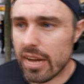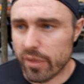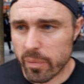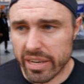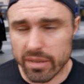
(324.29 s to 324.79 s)
I
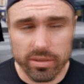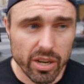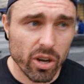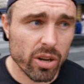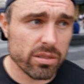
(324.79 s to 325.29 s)
think we,
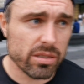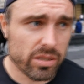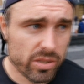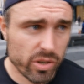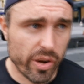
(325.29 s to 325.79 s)
you know,
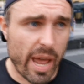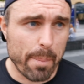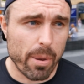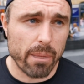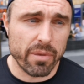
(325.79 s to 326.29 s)

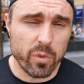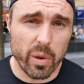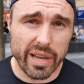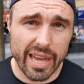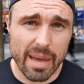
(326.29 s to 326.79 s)
great point
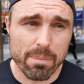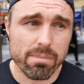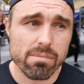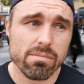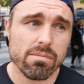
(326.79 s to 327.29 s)
before the game,
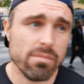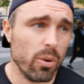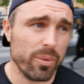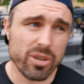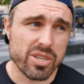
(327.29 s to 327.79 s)

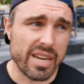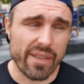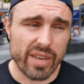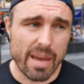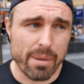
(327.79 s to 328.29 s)
but we just didn't
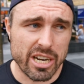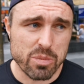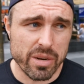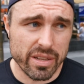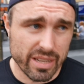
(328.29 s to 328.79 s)
have game
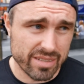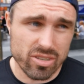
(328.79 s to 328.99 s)
management at that.